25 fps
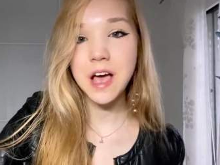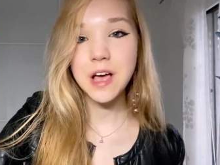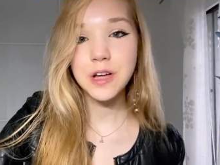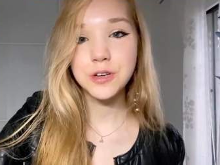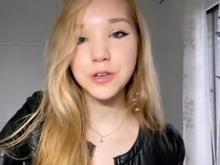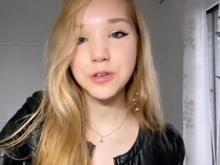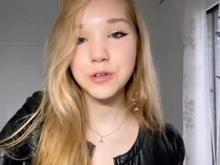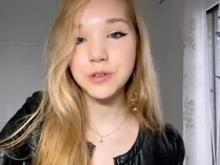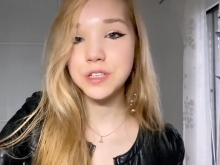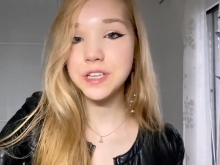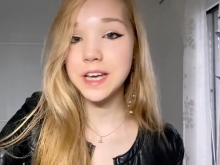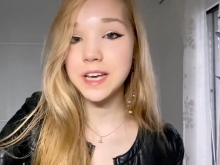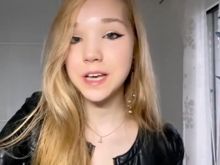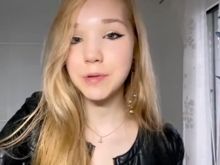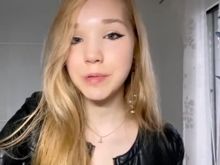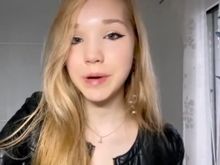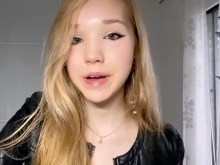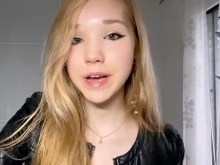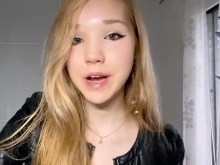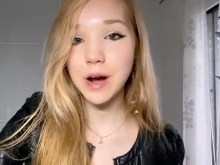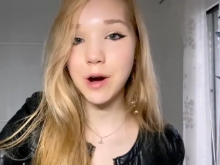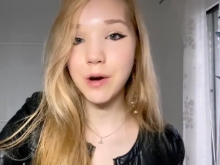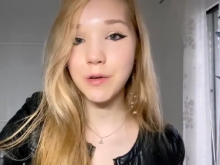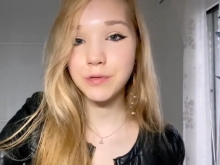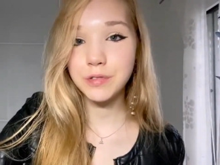to take
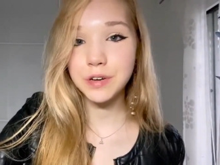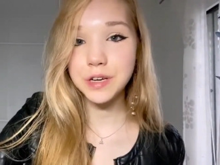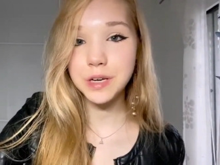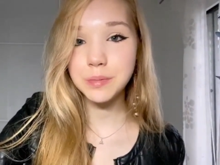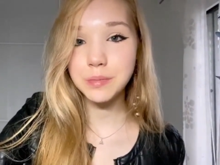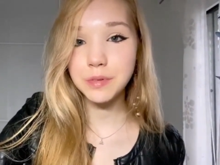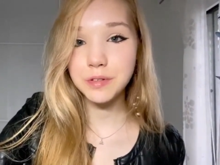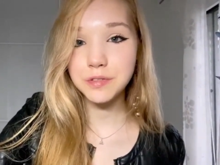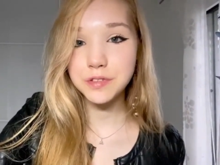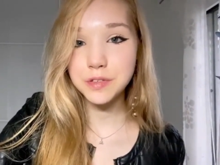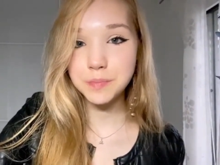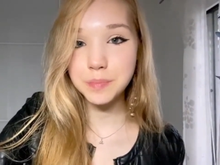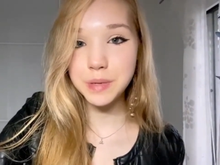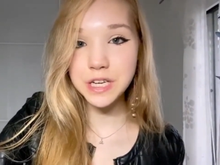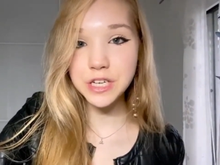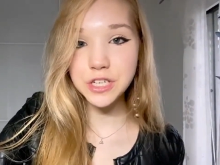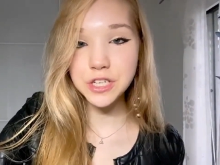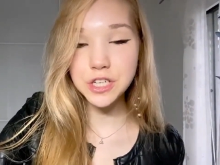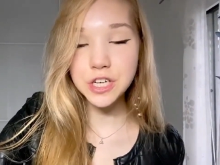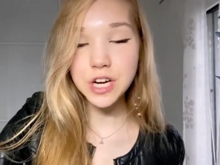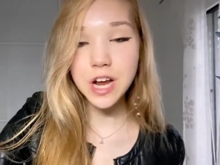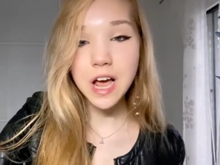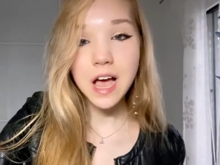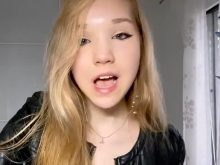away our freedom of speech.